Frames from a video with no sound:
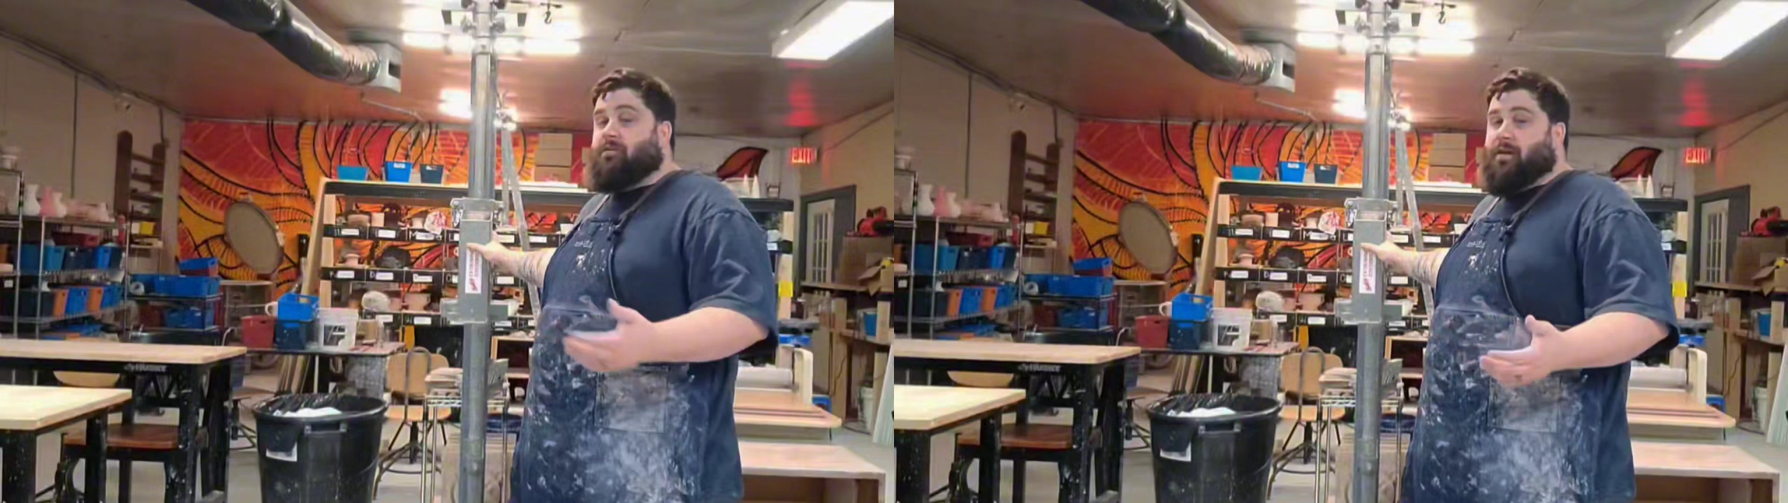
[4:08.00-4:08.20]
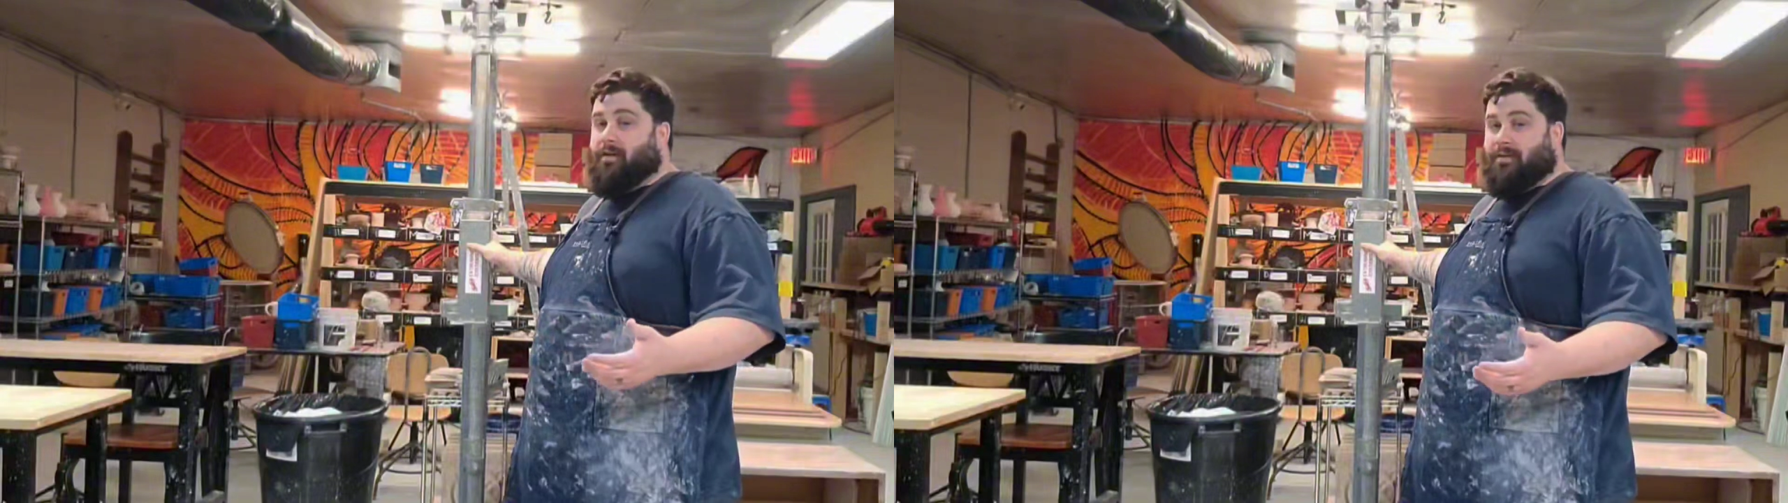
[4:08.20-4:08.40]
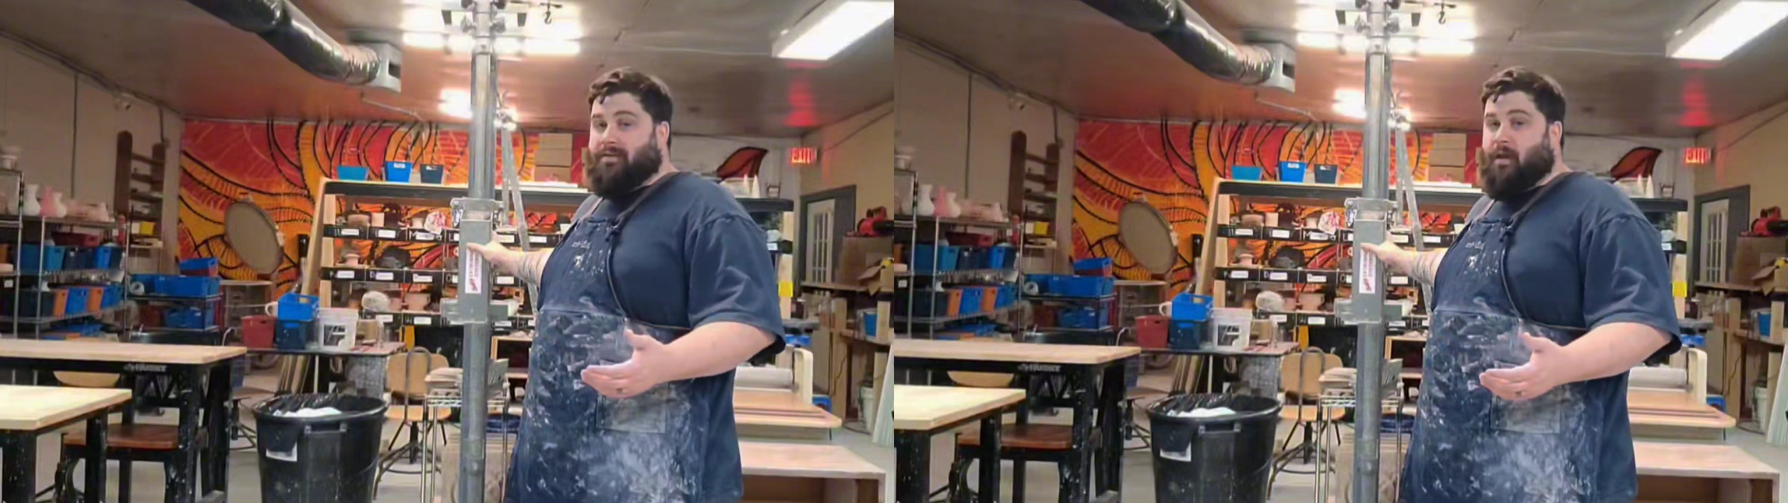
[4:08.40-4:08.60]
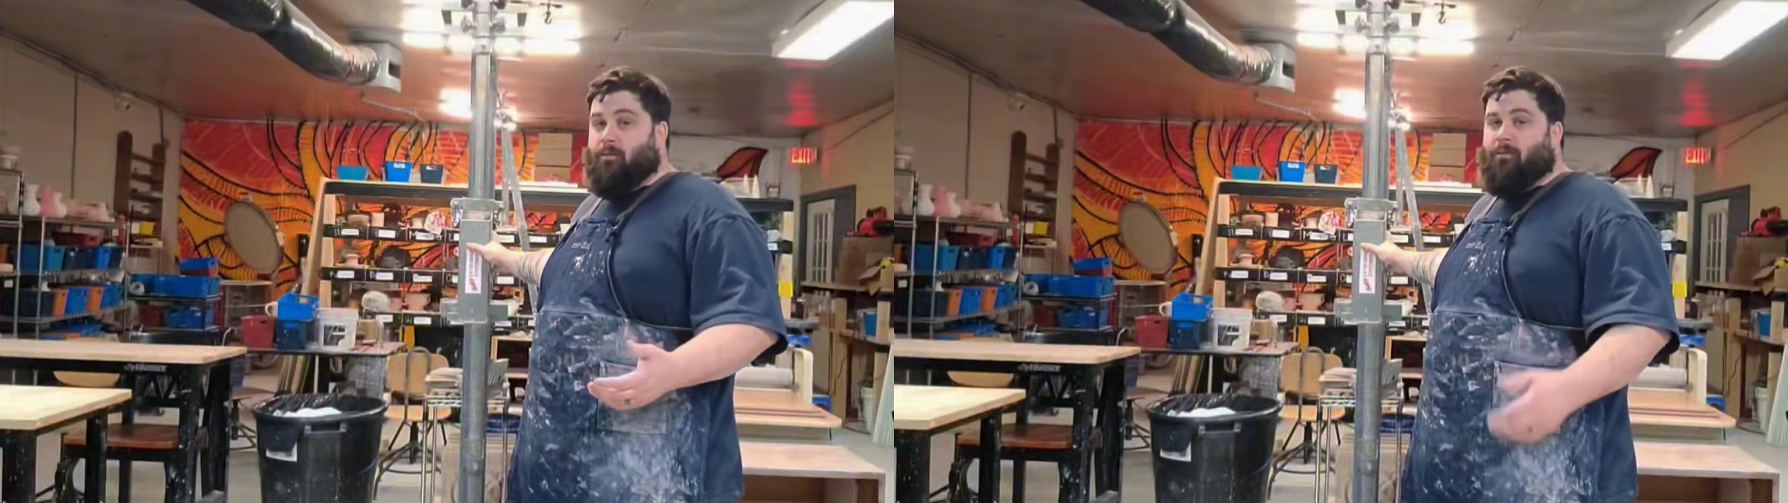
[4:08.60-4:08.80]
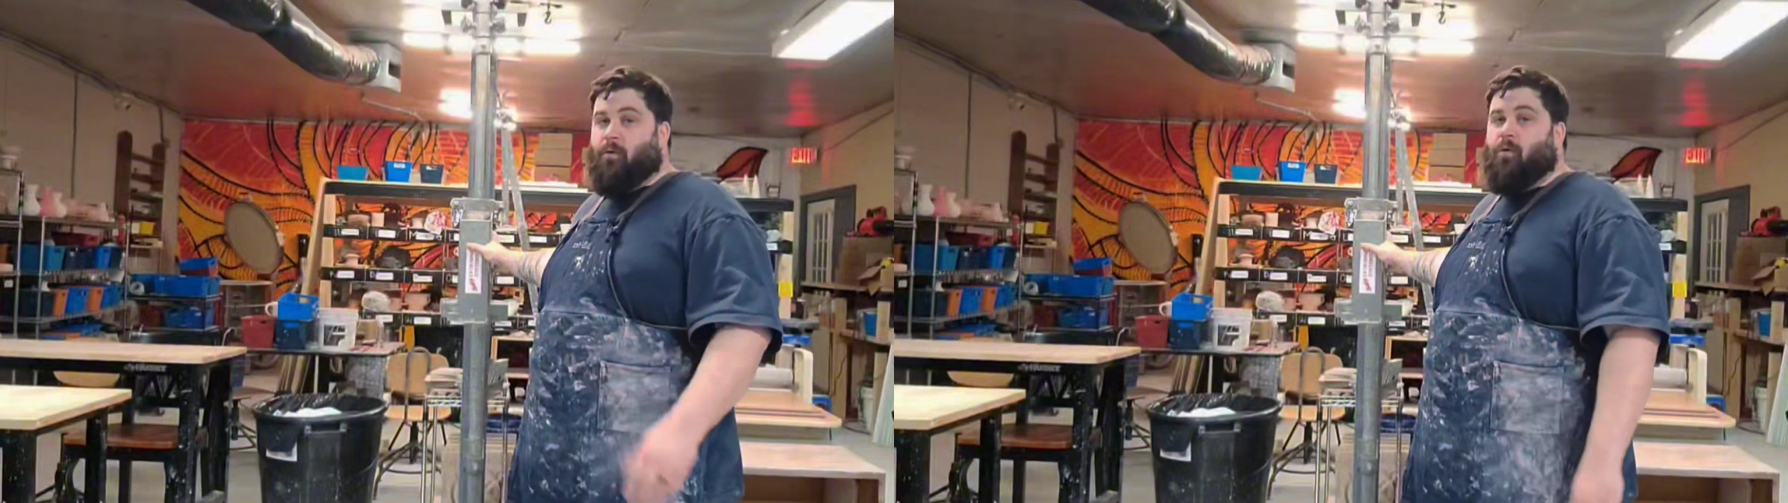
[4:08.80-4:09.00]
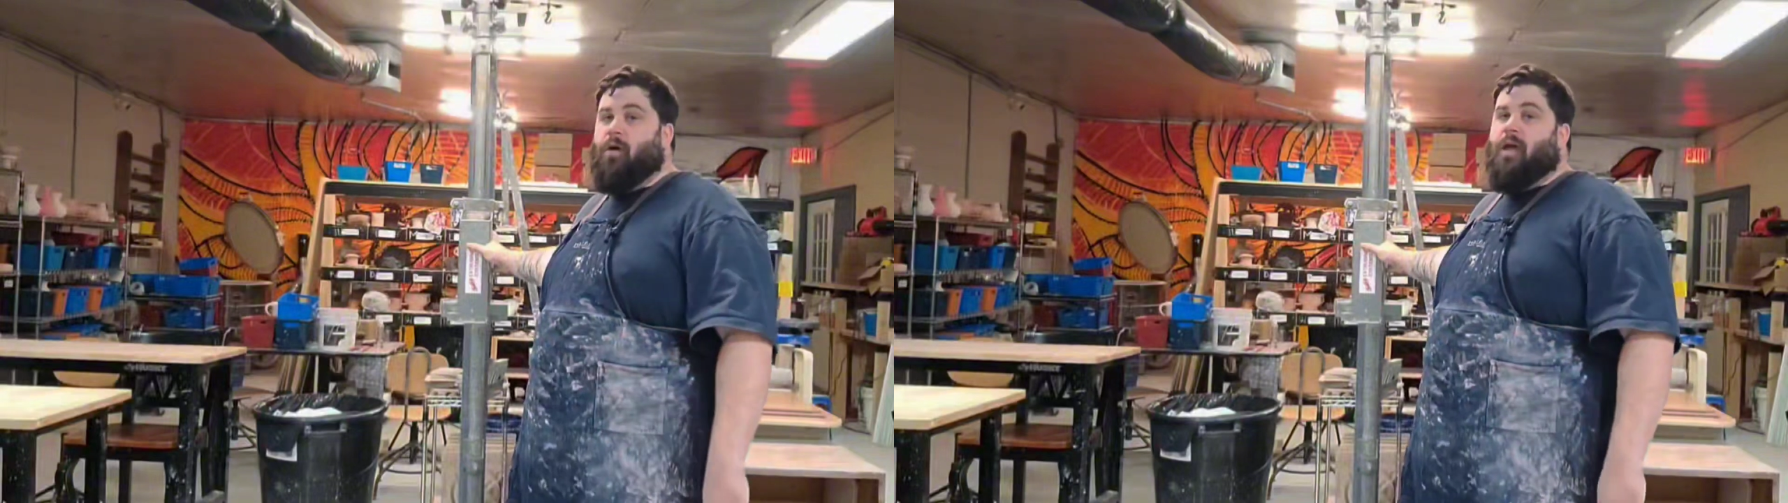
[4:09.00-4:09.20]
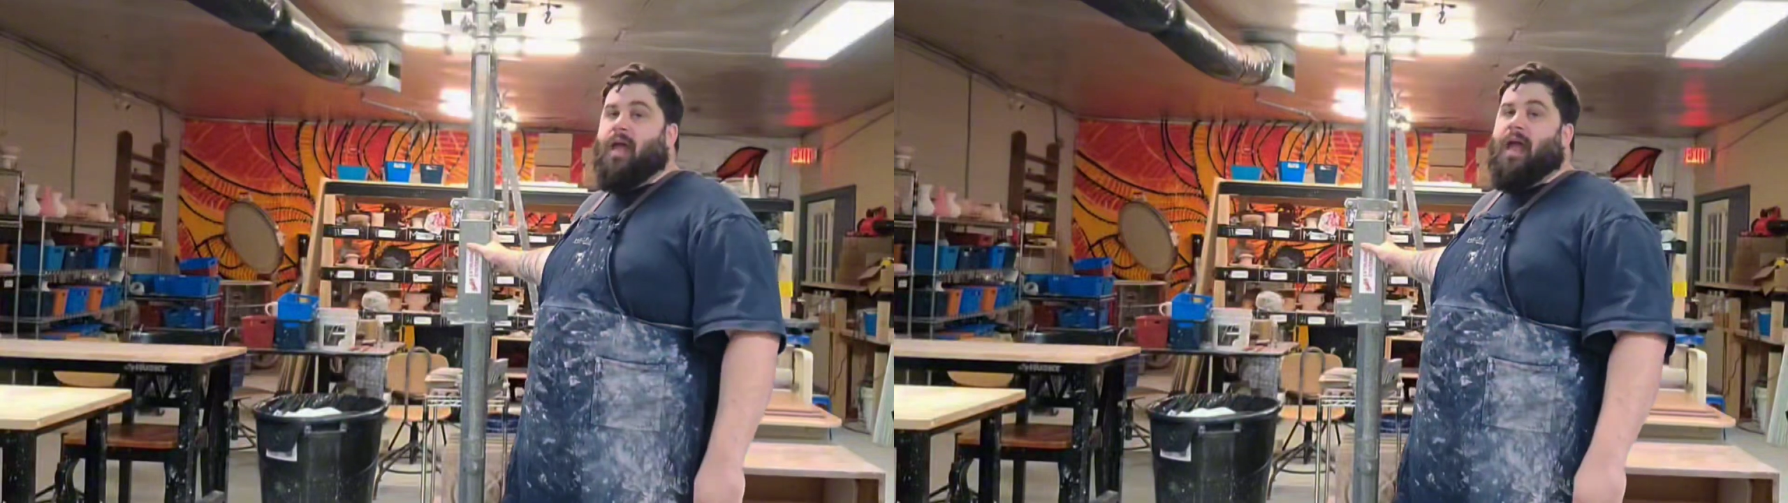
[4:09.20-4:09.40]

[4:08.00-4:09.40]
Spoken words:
you found this helpful.